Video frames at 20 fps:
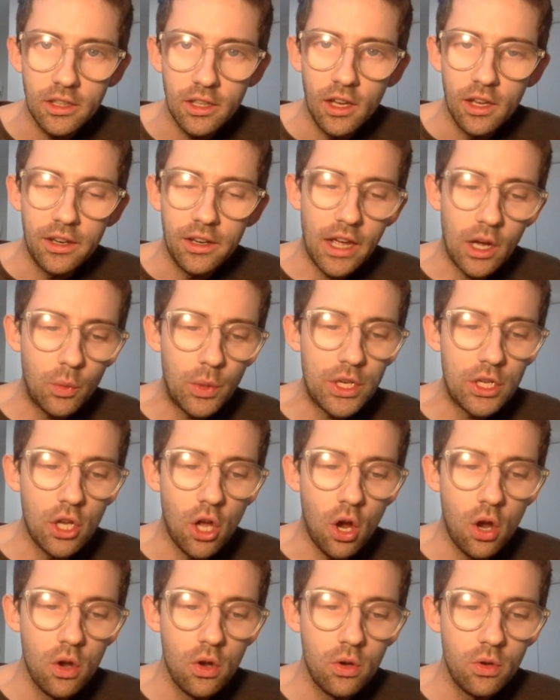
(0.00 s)
Now, we
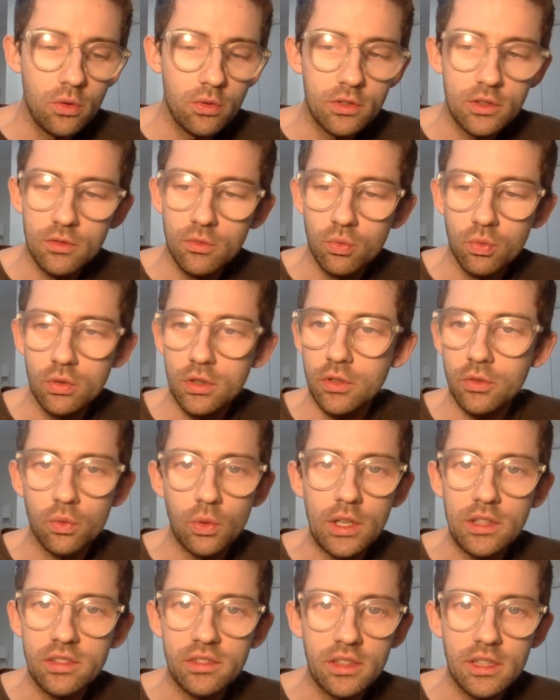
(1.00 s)
know just
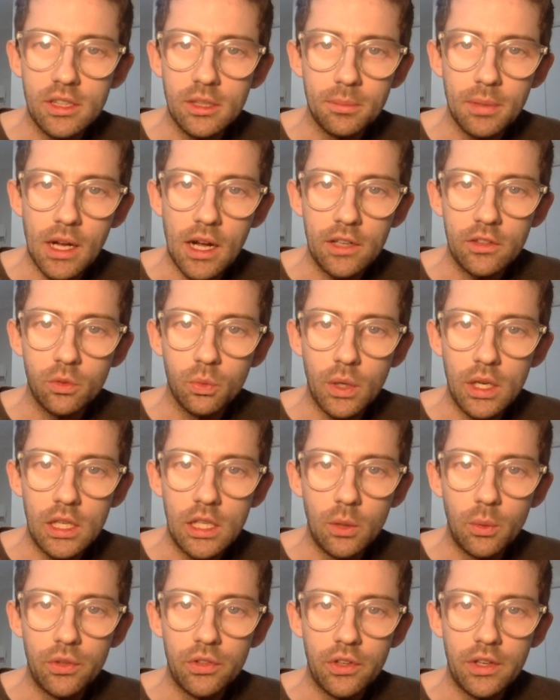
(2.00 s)
recently in the past week it
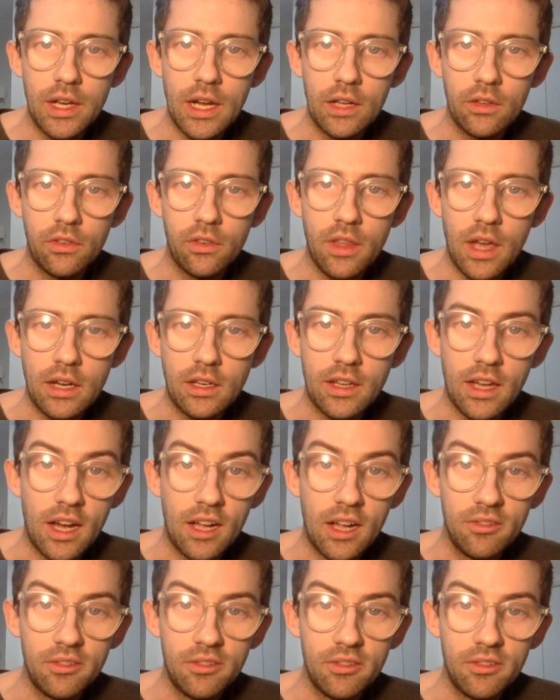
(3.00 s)
was announced that
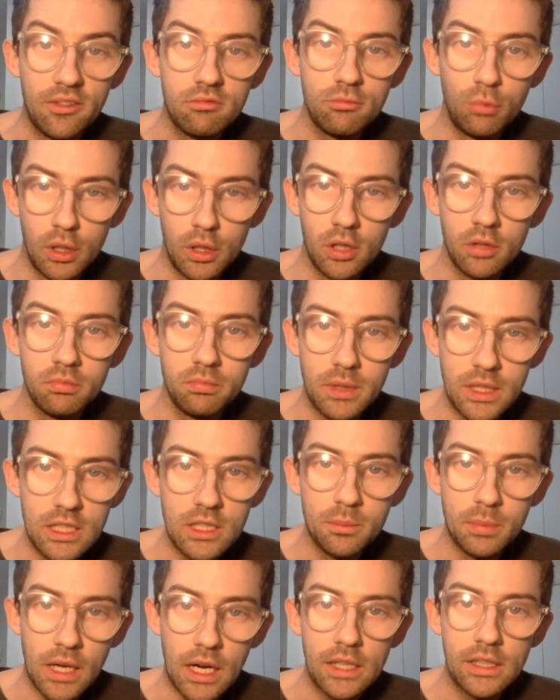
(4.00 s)
Calvert will be
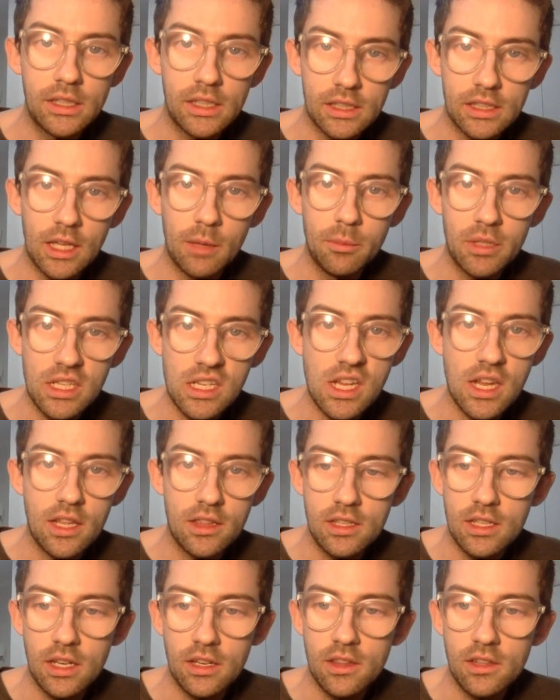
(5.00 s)
departing the club at
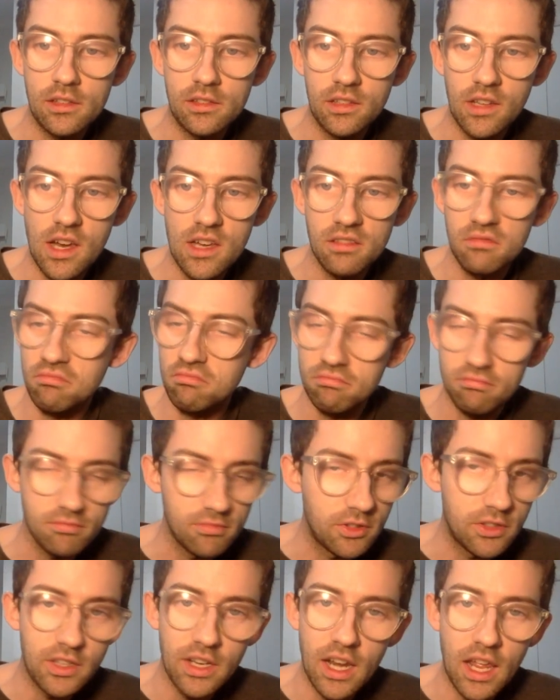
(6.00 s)
the end of the season.
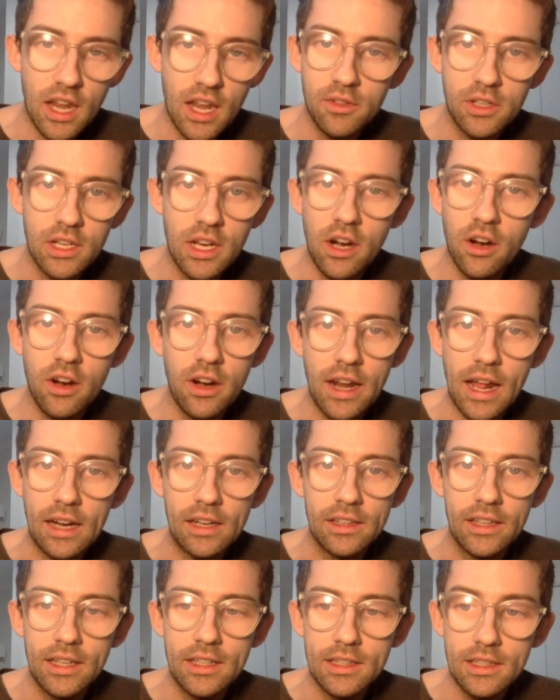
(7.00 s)
It's the end of an era at
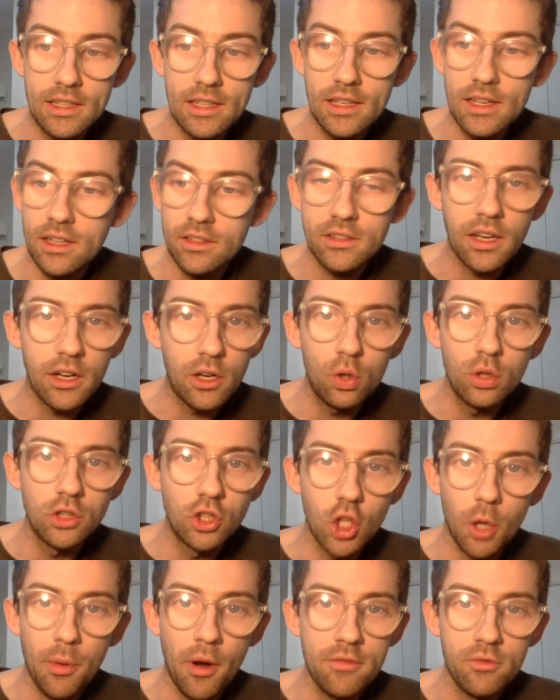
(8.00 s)
Adelaide. He has done a good
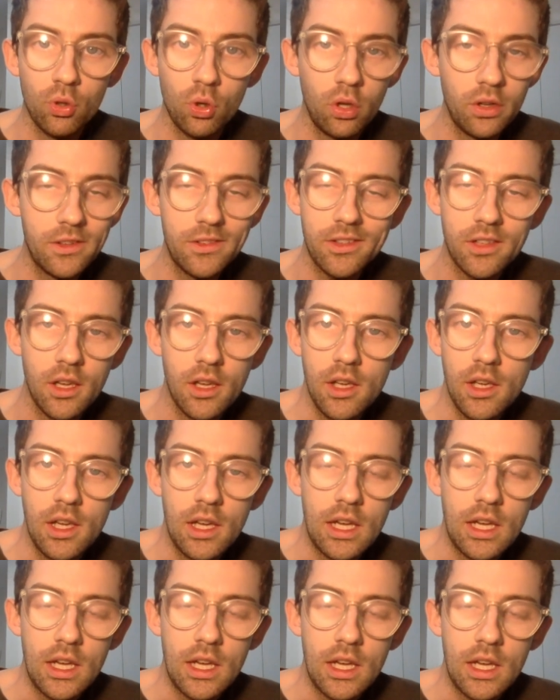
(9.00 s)
job overall.
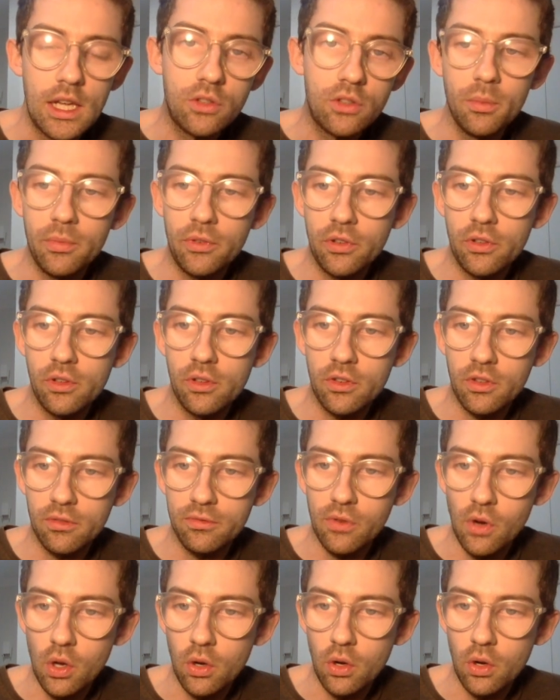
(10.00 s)
He's gotten them to
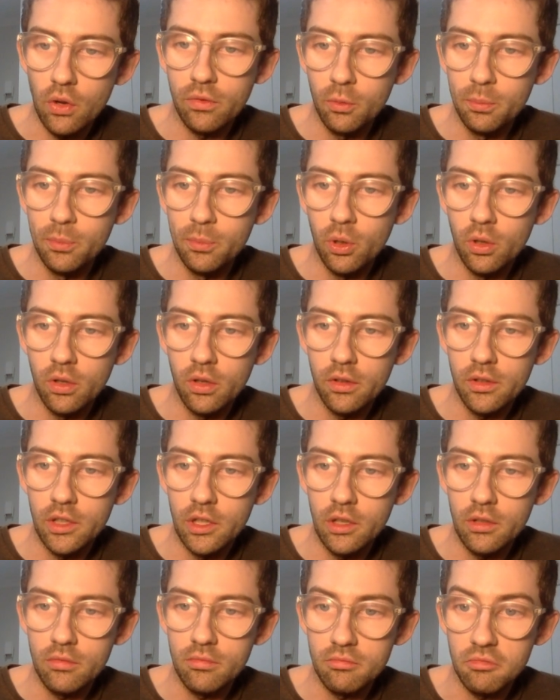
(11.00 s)
finals football,
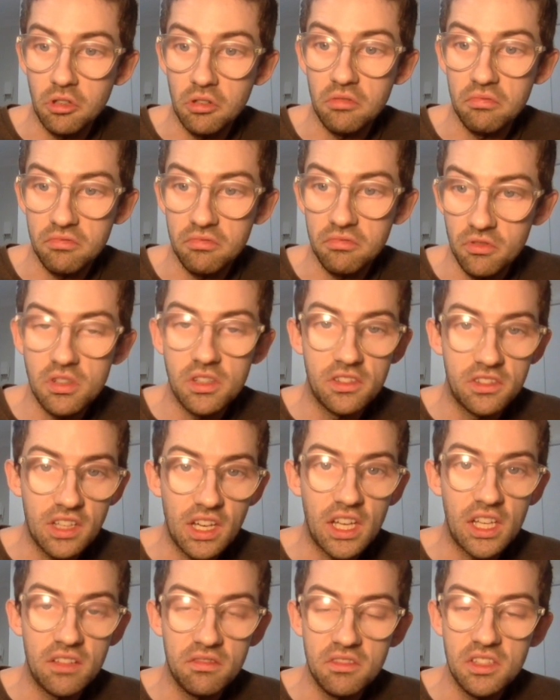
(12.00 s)
on a few
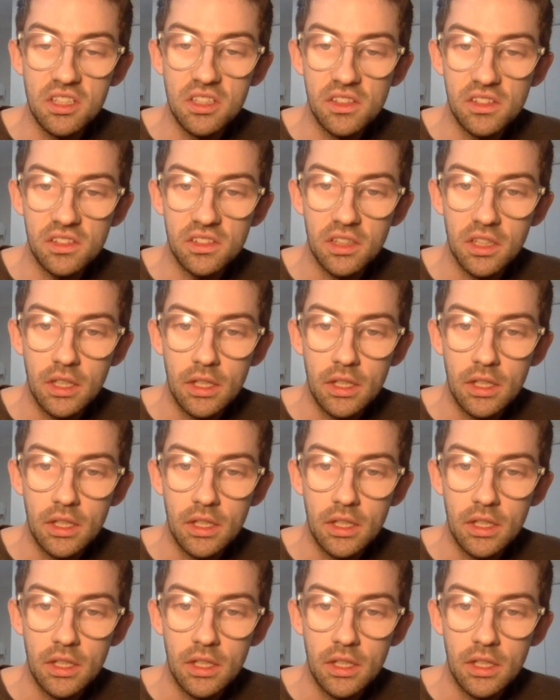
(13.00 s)
consecutive years.